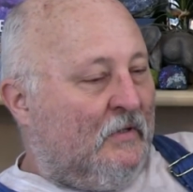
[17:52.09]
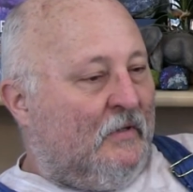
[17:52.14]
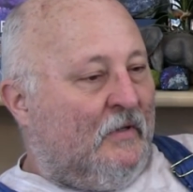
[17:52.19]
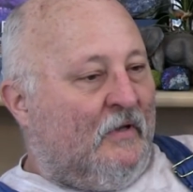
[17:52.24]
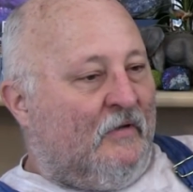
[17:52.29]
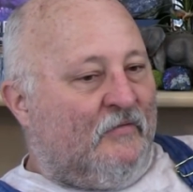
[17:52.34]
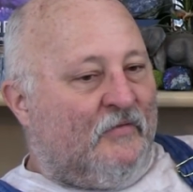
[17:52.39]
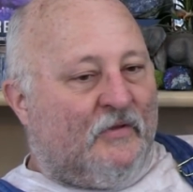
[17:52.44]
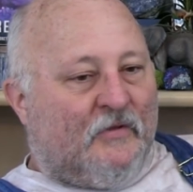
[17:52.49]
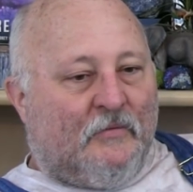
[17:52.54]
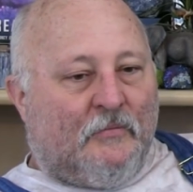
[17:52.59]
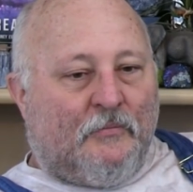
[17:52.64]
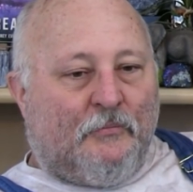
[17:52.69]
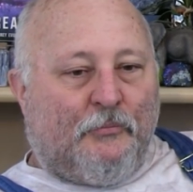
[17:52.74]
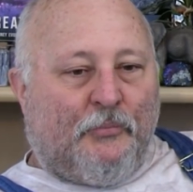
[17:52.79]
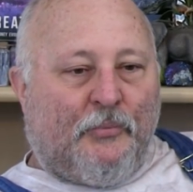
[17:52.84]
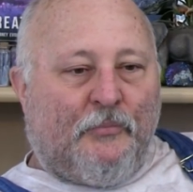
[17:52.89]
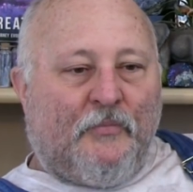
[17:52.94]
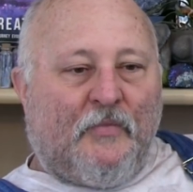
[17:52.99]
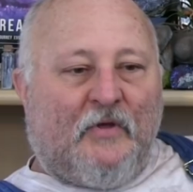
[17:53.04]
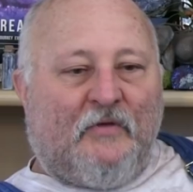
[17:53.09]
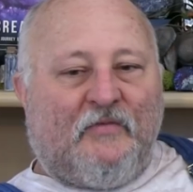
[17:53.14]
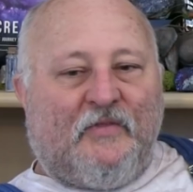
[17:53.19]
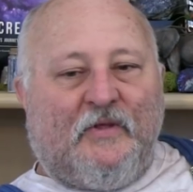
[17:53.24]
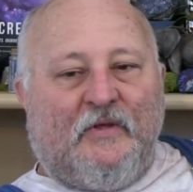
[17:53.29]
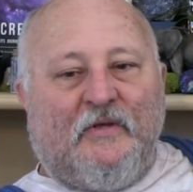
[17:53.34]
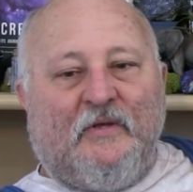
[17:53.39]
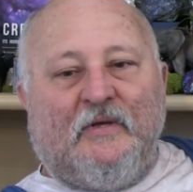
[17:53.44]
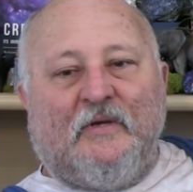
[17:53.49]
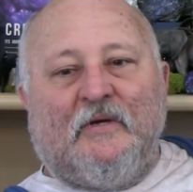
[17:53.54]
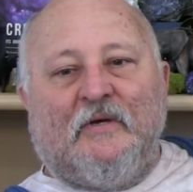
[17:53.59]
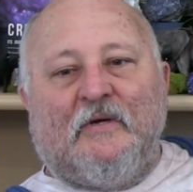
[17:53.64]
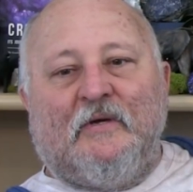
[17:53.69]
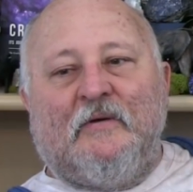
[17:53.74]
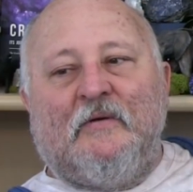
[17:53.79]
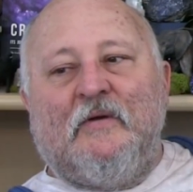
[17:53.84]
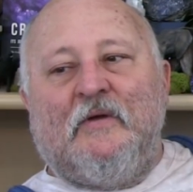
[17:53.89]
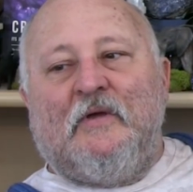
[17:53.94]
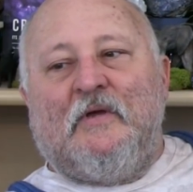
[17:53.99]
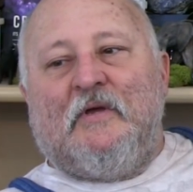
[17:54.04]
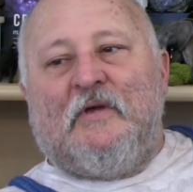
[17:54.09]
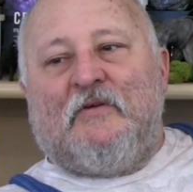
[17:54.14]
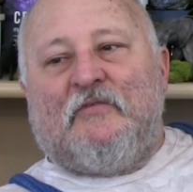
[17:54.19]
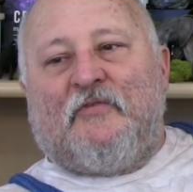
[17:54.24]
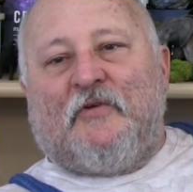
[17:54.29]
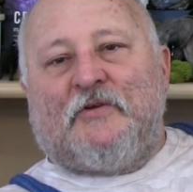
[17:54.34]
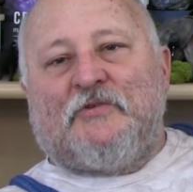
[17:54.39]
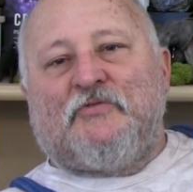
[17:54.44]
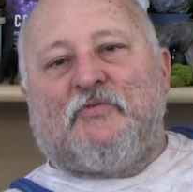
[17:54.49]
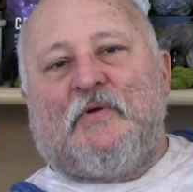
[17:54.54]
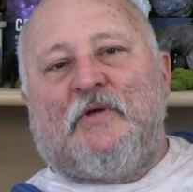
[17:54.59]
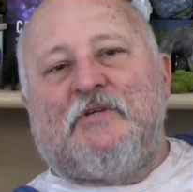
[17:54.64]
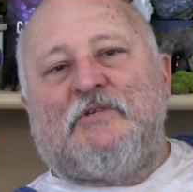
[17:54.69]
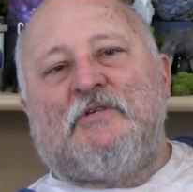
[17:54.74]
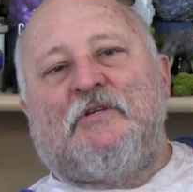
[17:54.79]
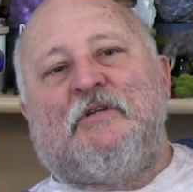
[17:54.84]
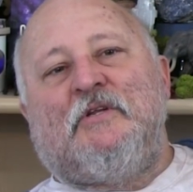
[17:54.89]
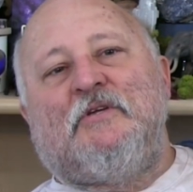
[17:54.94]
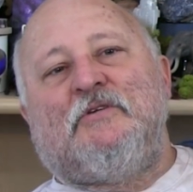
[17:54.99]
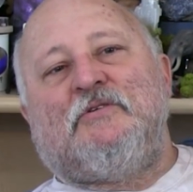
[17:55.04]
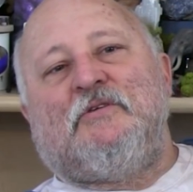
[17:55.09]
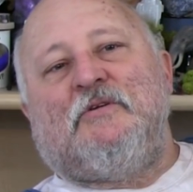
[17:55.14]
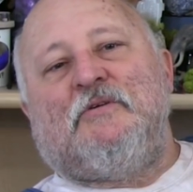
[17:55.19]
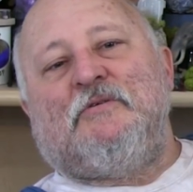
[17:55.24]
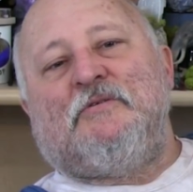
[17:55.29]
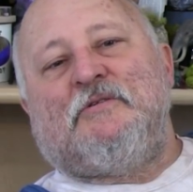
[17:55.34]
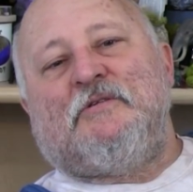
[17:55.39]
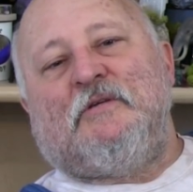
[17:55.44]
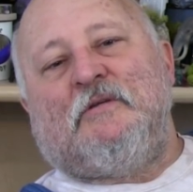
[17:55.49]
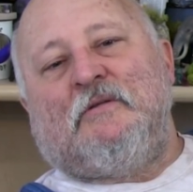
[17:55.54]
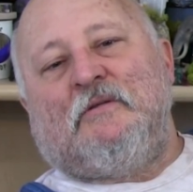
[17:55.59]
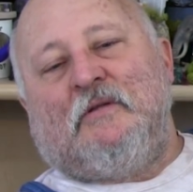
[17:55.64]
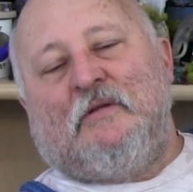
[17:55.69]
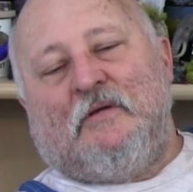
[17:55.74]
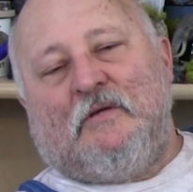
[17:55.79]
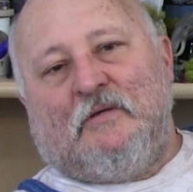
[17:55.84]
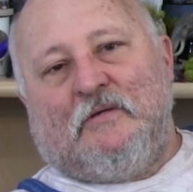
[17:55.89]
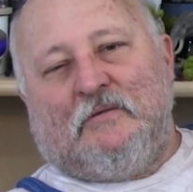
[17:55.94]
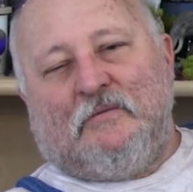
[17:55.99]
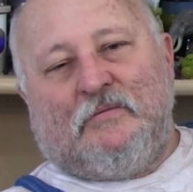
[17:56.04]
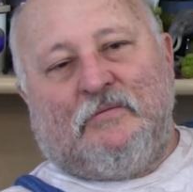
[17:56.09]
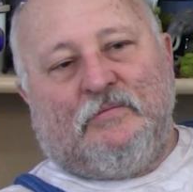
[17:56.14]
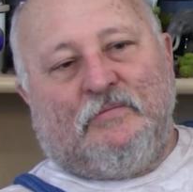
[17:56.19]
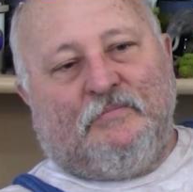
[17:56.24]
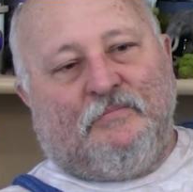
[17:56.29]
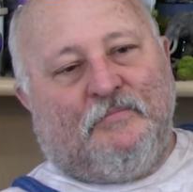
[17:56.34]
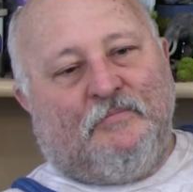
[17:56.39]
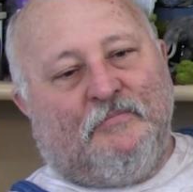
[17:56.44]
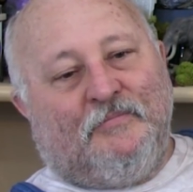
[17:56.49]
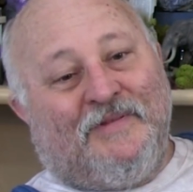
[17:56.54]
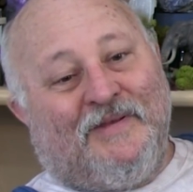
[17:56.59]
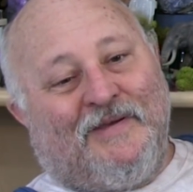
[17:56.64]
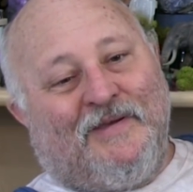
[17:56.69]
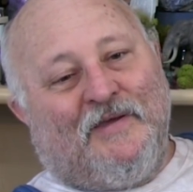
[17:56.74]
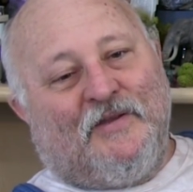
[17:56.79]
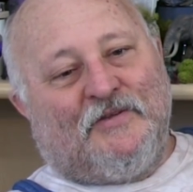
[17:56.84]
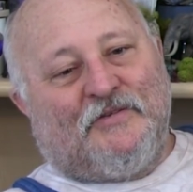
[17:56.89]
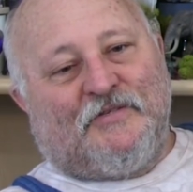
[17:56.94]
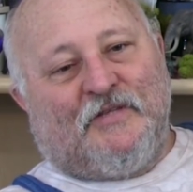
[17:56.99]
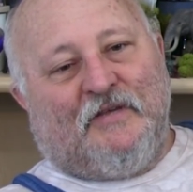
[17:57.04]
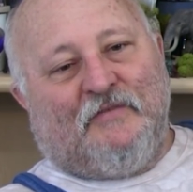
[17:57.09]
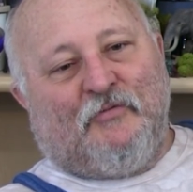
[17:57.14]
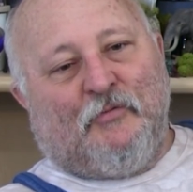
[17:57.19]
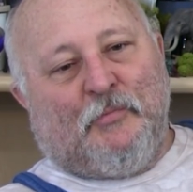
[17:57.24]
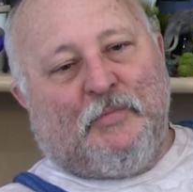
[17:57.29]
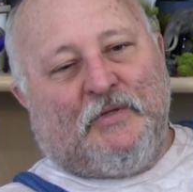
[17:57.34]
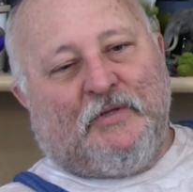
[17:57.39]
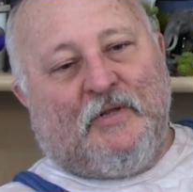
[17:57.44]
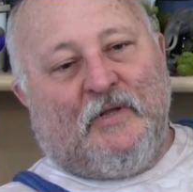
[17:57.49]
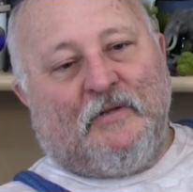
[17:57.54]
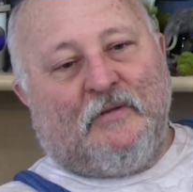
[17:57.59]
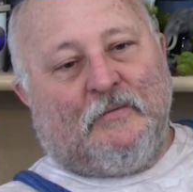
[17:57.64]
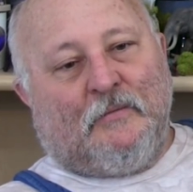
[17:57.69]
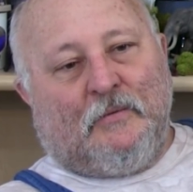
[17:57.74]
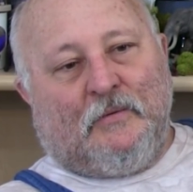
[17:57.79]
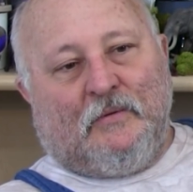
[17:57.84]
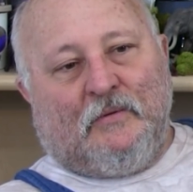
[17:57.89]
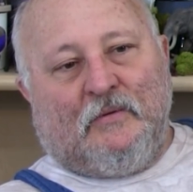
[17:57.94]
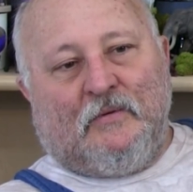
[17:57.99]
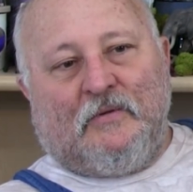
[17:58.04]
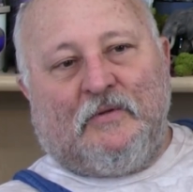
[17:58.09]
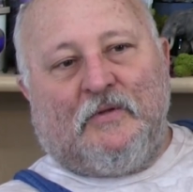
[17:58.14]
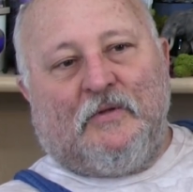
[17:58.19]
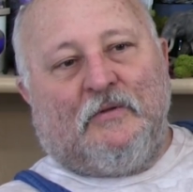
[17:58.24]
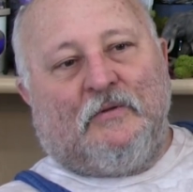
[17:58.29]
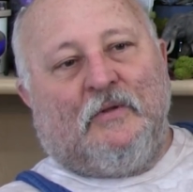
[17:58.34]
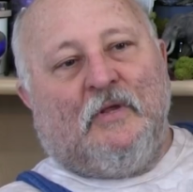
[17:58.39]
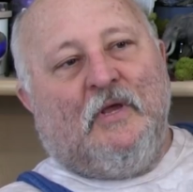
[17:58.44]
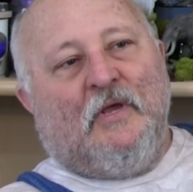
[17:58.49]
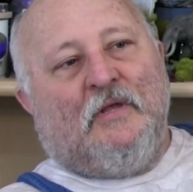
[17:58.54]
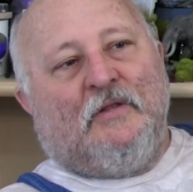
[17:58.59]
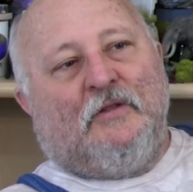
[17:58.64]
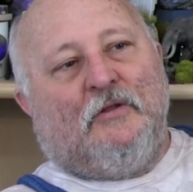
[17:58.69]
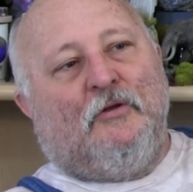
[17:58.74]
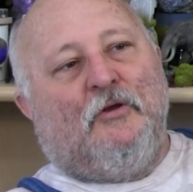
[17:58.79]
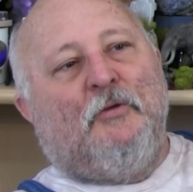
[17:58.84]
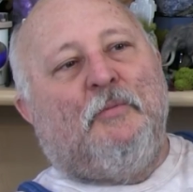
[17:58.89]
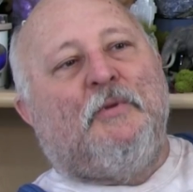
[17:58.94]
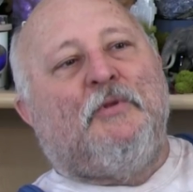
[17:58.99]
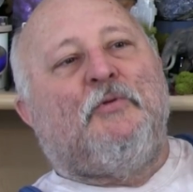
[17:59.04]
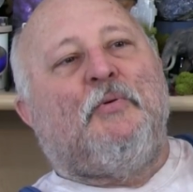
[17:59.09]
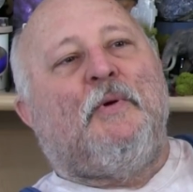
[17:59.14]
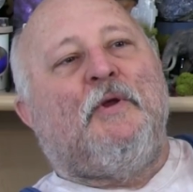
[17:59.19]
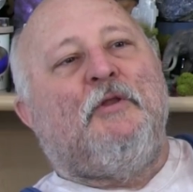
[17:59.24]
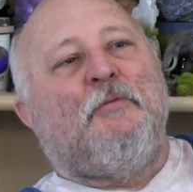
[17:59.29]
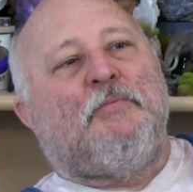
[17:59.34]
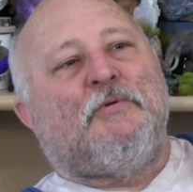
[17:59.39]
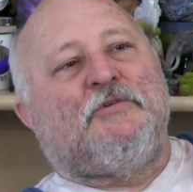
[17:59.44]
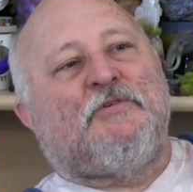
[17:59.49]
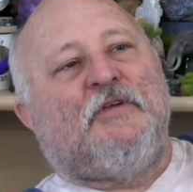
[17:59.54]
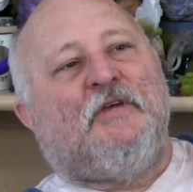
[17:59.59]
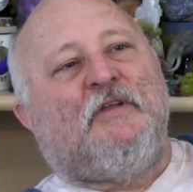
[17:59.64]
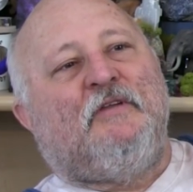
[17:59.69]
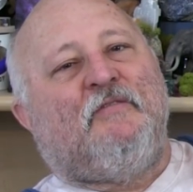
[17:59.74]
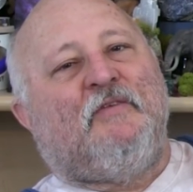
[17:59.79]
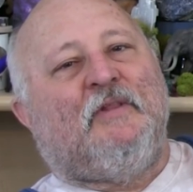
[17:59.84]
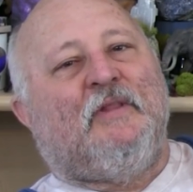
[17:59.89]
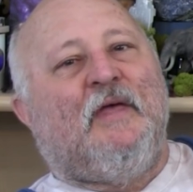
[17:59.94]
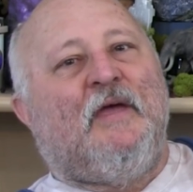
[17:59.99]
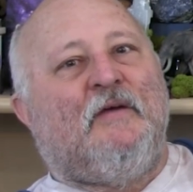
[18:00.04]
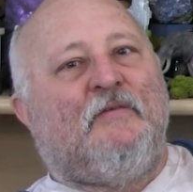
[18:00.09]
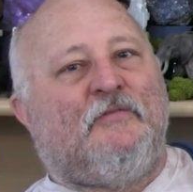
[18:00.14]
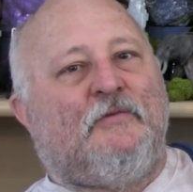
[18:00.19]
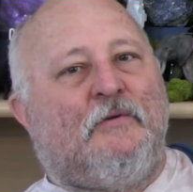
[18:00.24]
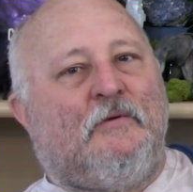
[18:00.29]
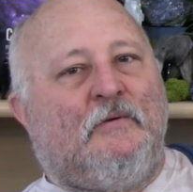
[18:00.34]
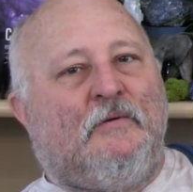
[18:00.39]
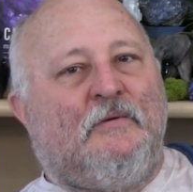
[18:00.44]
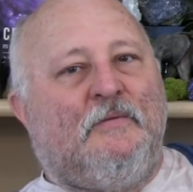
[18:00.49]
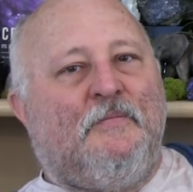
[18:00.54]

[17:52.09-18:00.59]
of the of the uh, frustration issues and uh, that kind of stuff will be t- uh, there'll only be 20% of it left